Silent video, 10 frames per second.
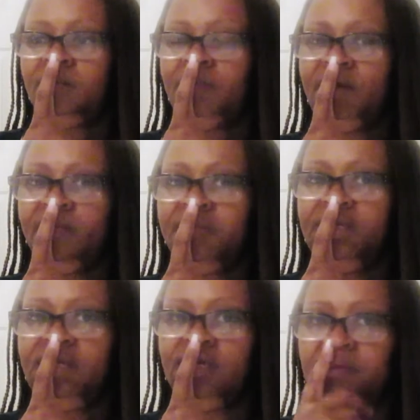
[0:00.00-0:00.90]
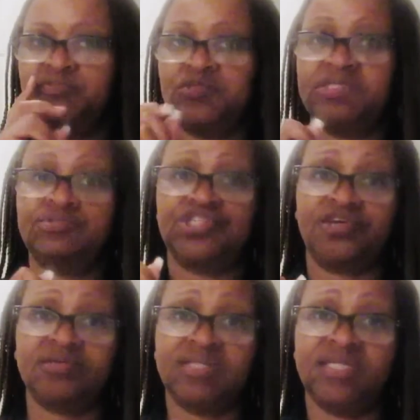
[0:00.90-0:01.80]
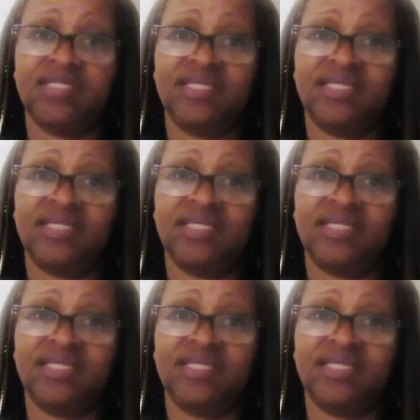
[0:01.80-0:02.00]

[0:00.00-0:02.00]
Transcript: probably do some journaling.